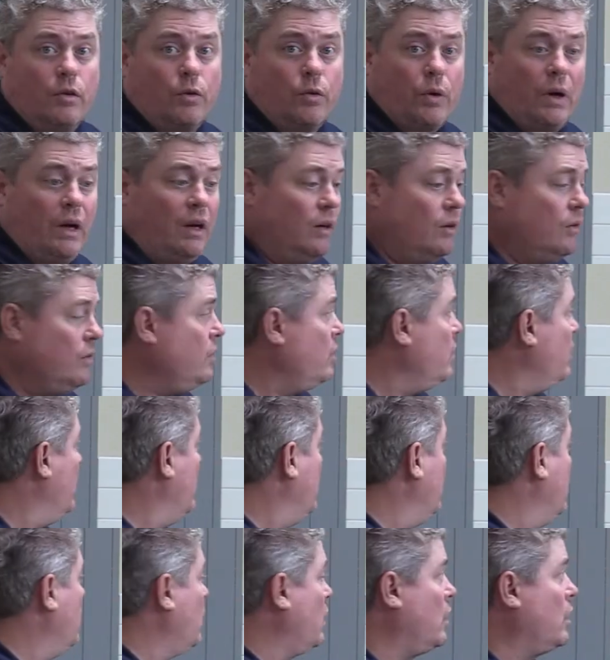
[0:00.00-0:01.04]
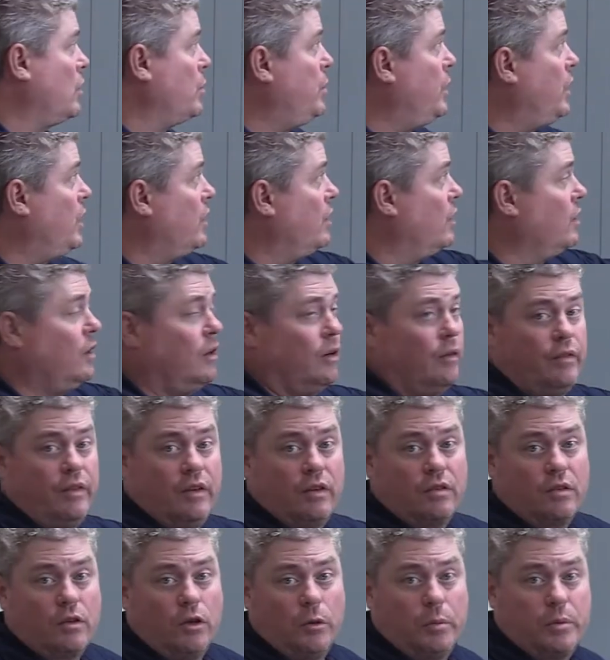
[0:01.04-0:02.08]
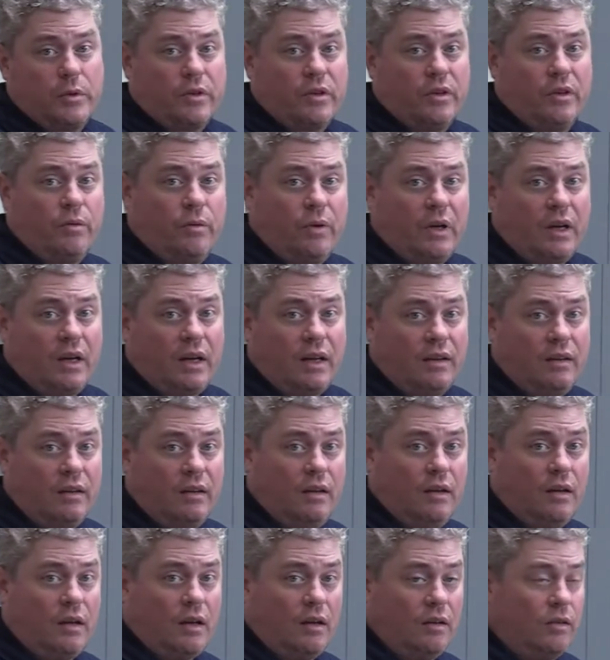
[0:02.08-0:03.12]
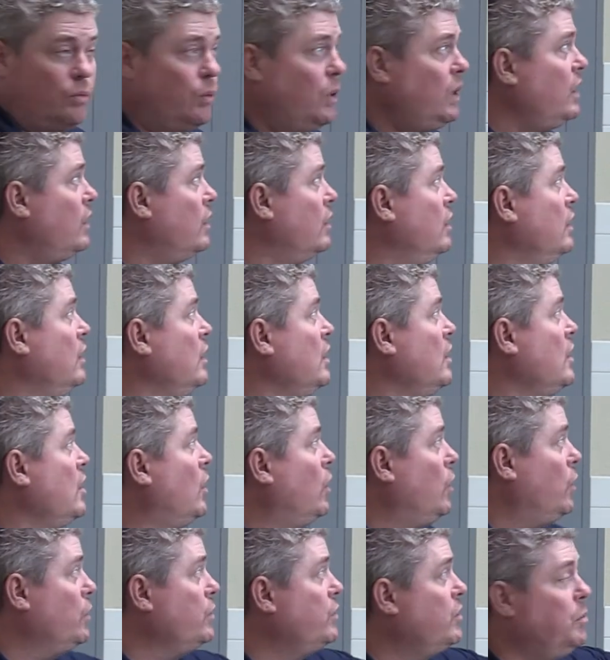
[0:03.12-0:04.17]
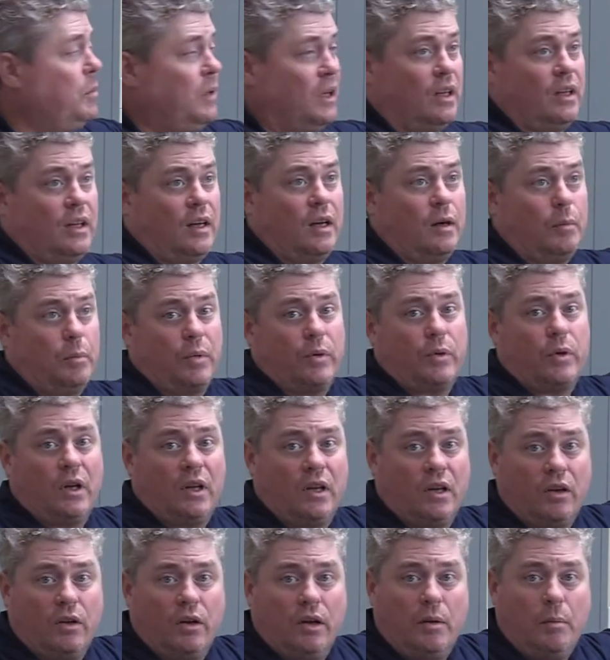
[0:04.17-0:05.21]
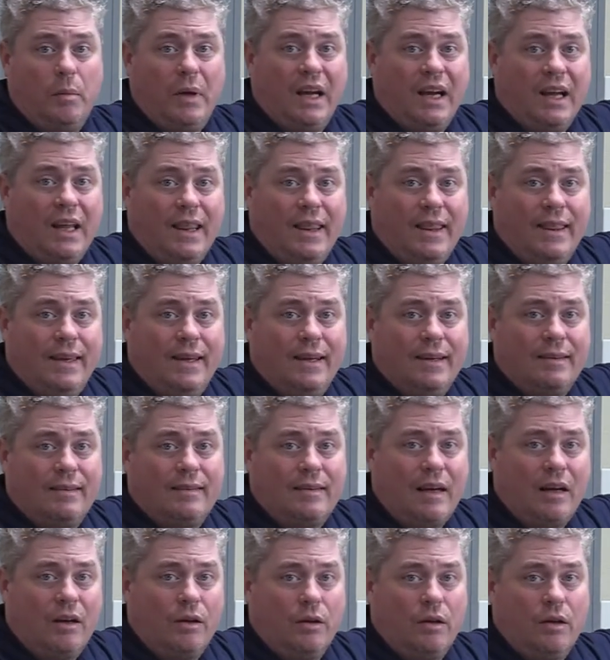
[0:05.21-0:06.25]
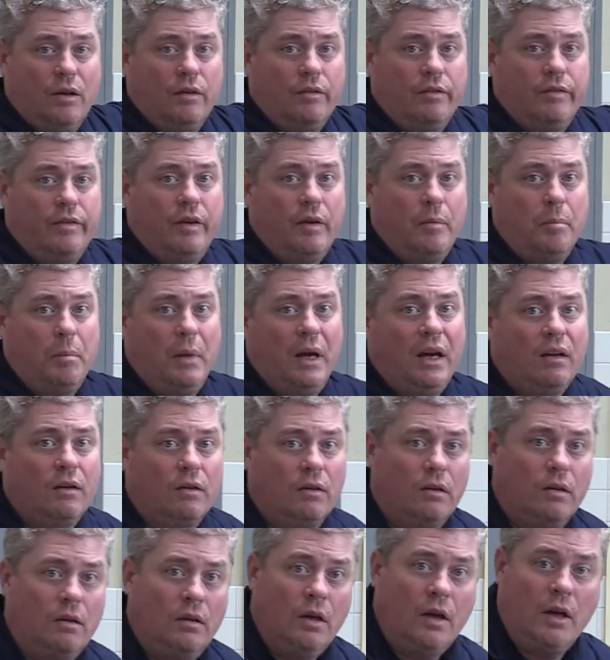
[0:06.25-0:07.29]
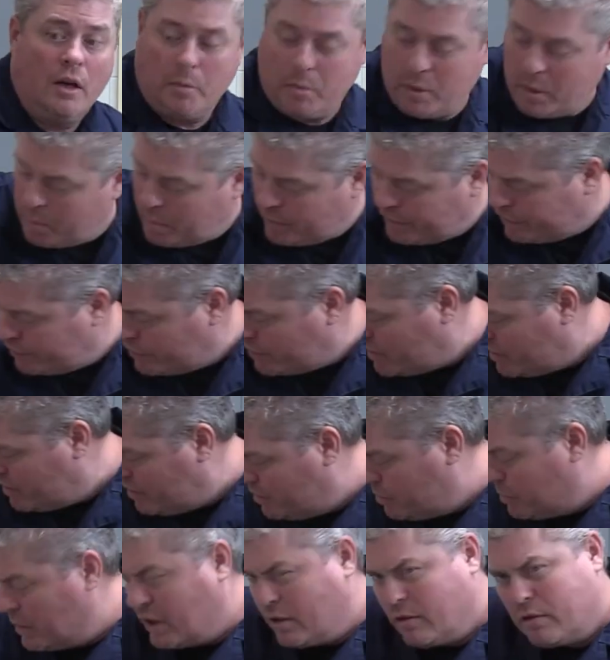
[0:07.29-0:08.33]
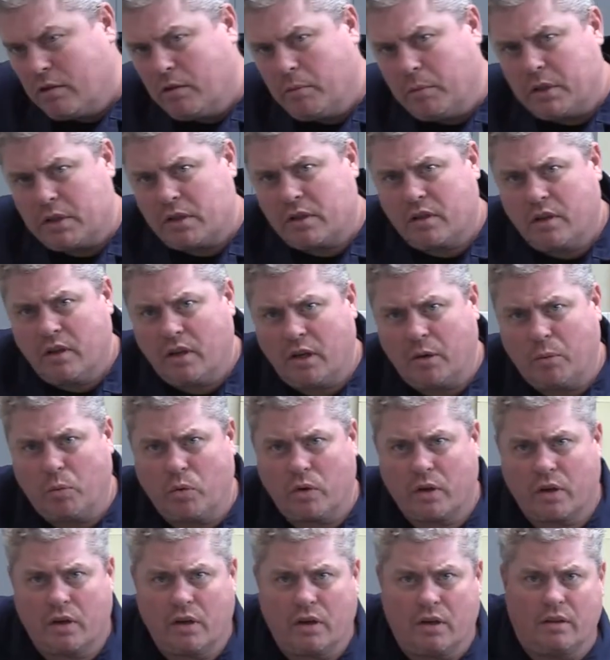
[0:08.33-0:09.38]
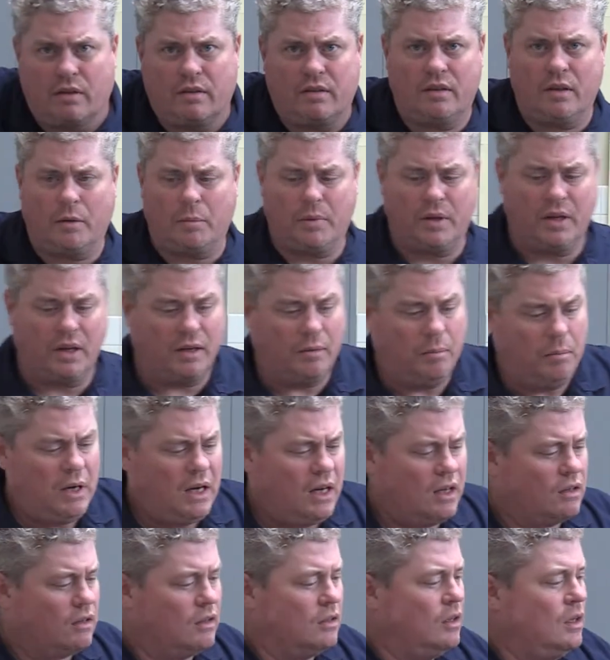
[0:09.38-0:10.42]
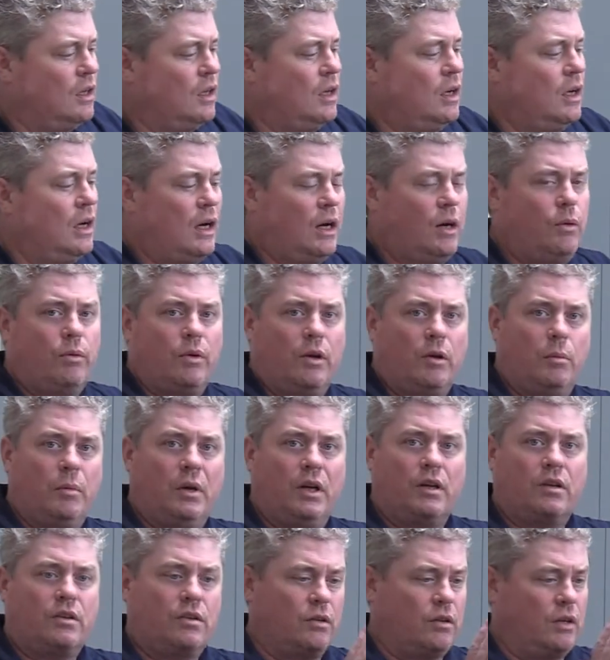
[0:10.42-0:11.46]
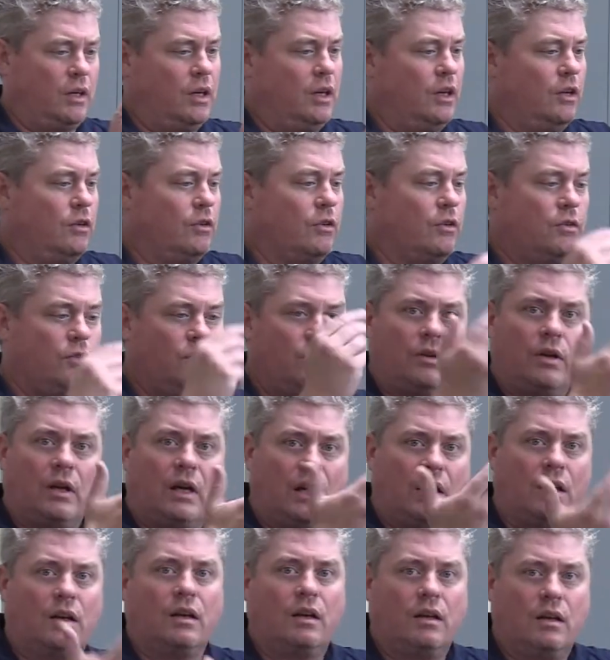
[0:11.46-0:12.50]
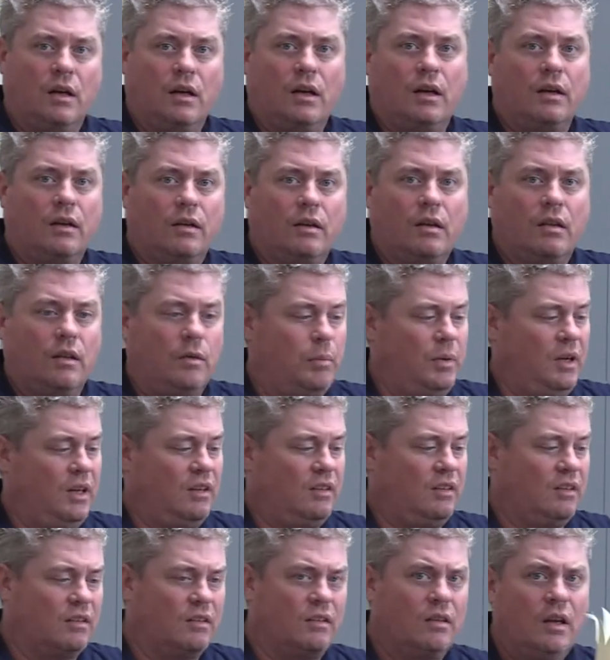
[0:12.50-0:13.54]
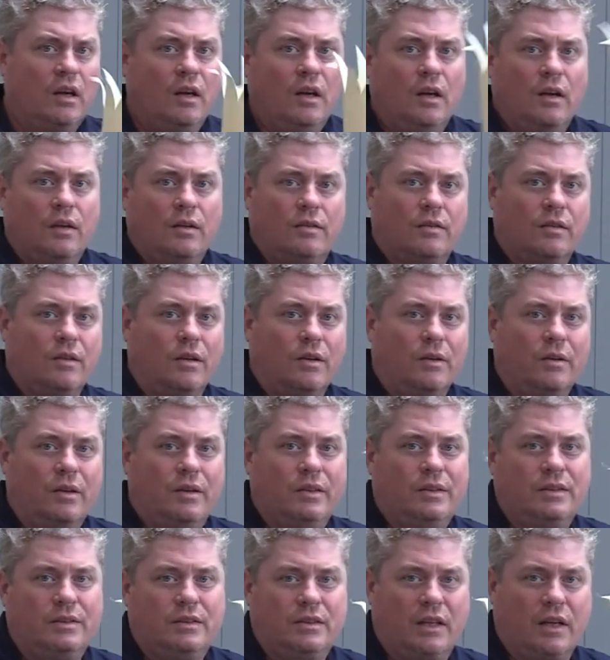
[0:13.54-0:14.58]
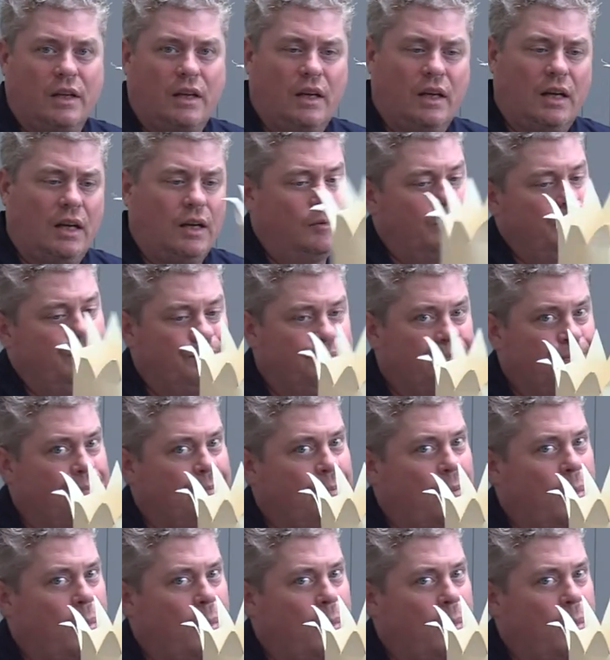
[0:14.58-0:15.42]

crowns are part of the sculpture as well. Ultimately, I'm probably going to make this out of metal, but before I spend so much time working on something in metal, I want to make sure I understood how to cut the pieces. So check it out,